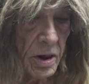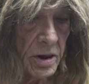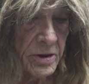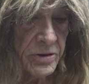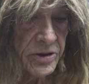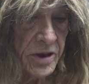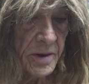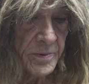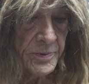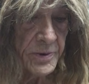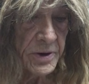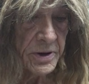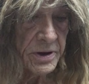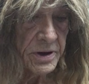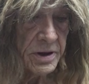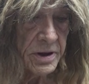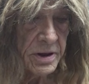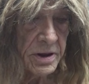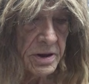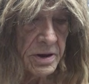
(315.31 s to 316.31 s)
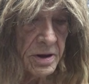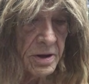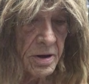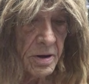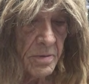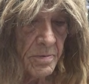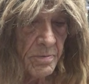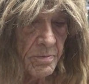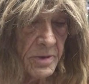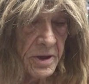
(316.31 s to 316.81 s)
accepted in
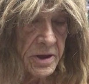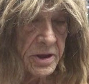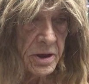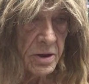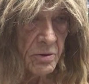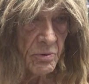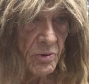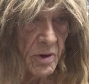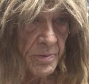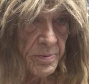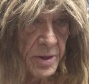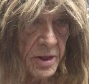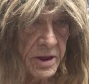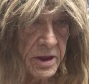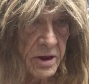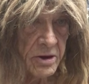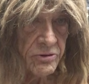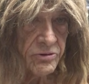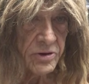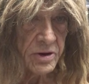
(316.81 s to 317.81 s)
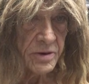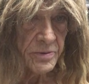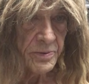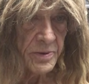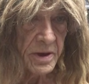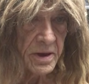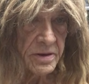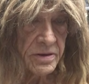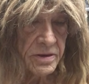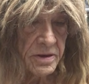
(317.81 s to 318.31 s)
making replication
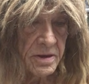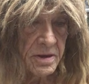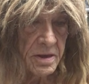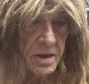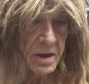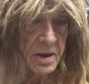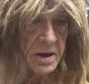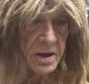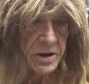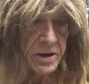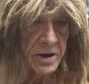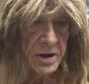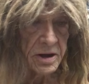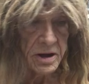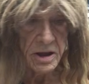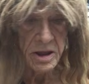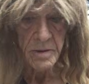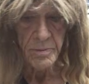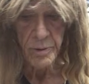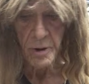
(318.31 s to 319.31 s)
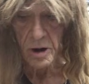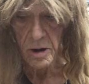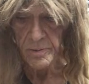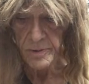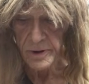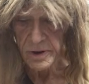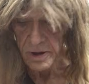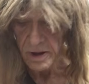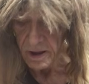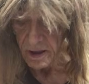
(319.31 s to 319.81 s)
effects, like I did in the apartment.